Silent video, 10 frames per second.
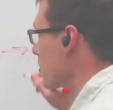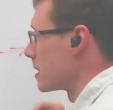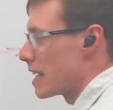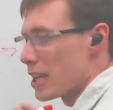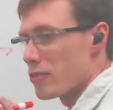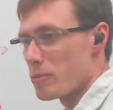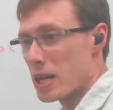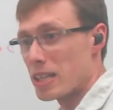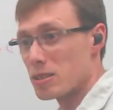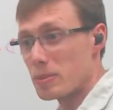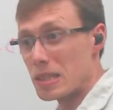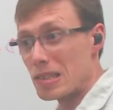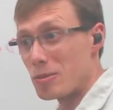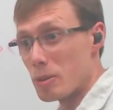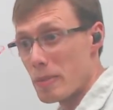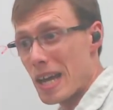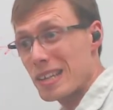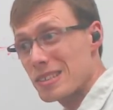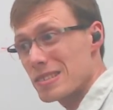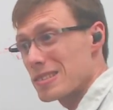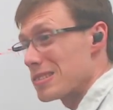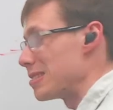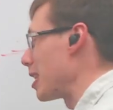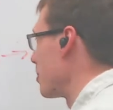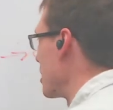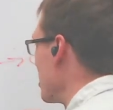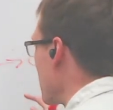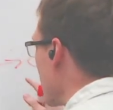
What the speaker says: one's negative, it might end up being a little bit masked. So you gotta be a little bit